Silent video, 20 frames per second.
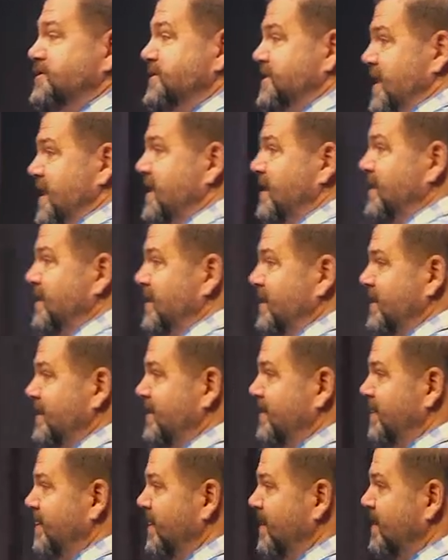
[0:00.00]
said.
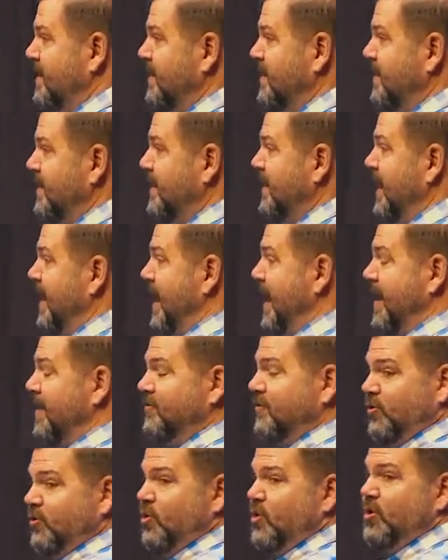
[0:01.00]
And
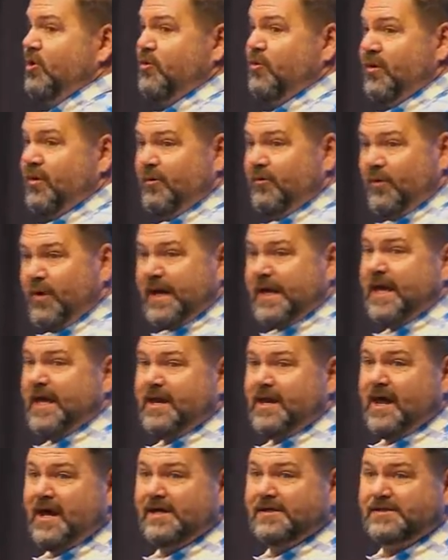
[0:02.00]
the Lord
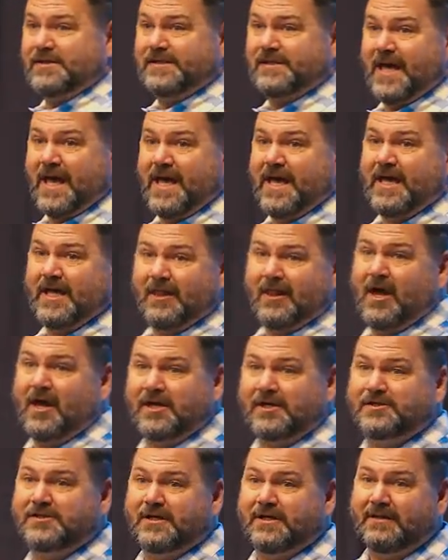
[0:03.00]
recognizes, hey,
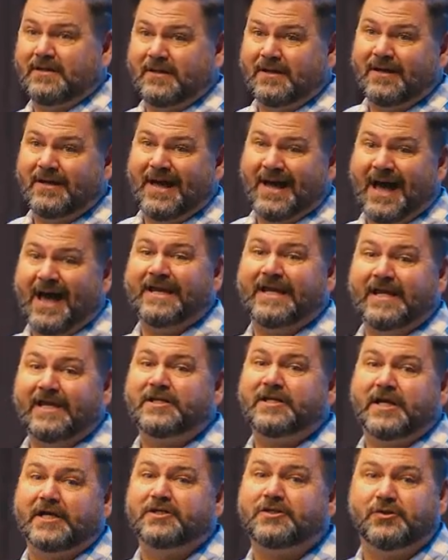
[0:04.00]
Elijah, I need
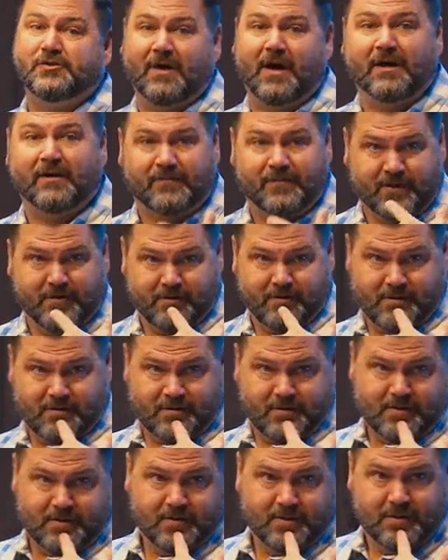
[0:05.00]
to get you out of here.
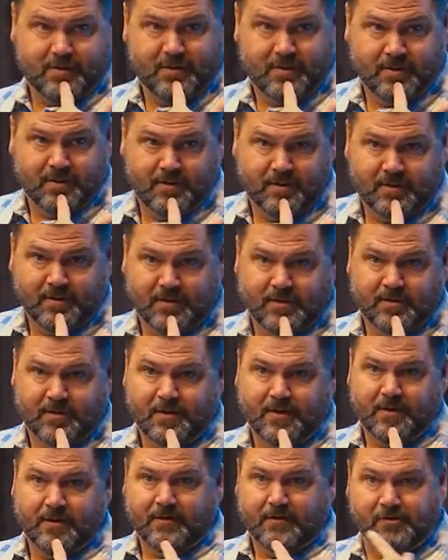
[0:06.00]

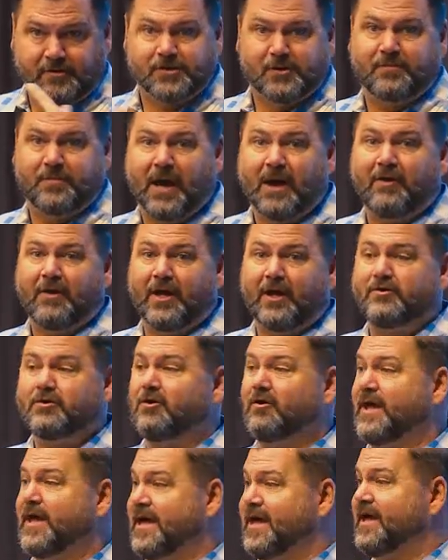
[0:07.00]
There's a bounty on
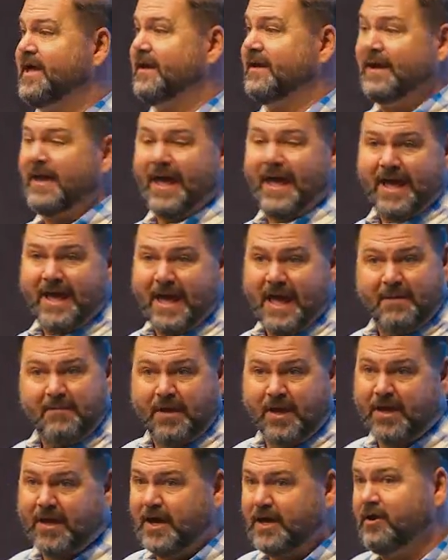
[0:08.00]
your head. Ahab
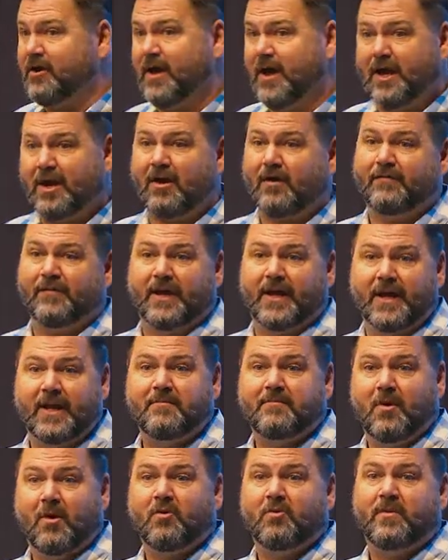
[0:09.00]
could cut your head off at any
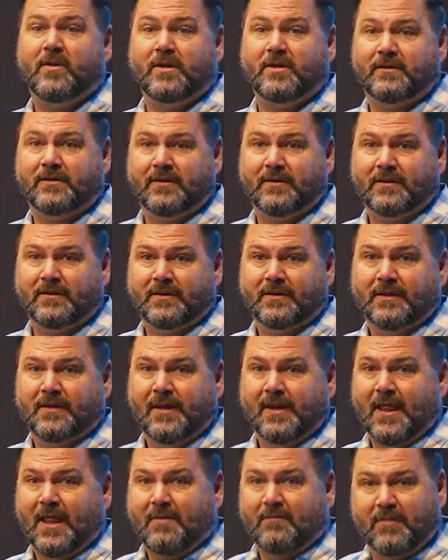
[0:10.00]
moment.
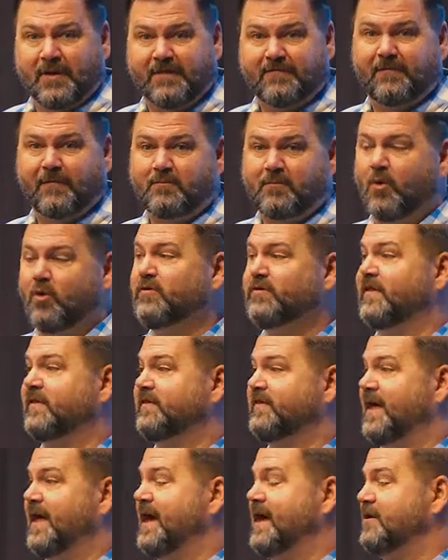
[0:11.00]
But even more
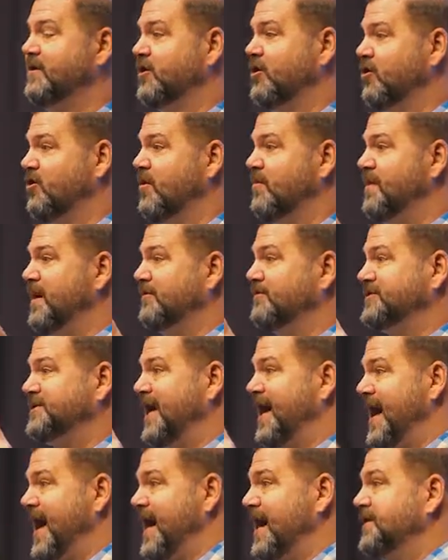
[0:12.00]
than that, you're about
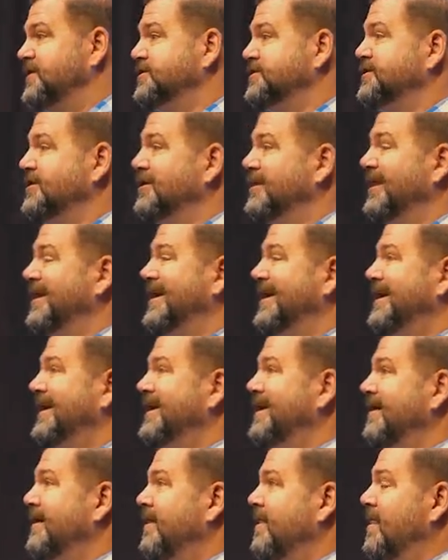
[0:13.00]
to
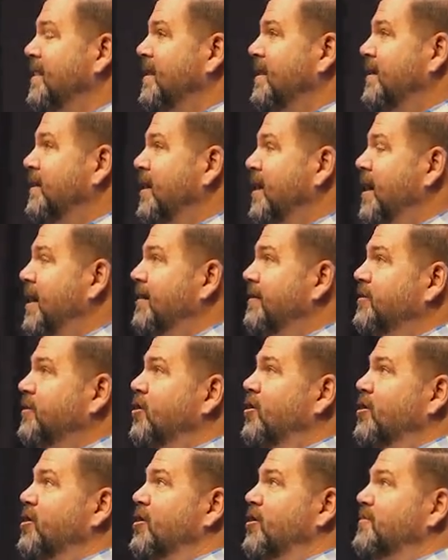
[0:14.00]
actually, uh,
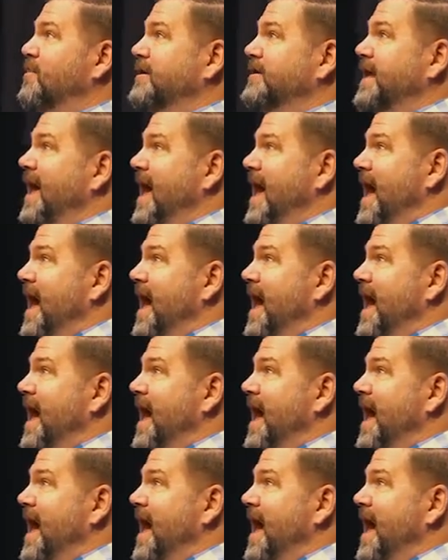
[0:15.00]
you're, you're about to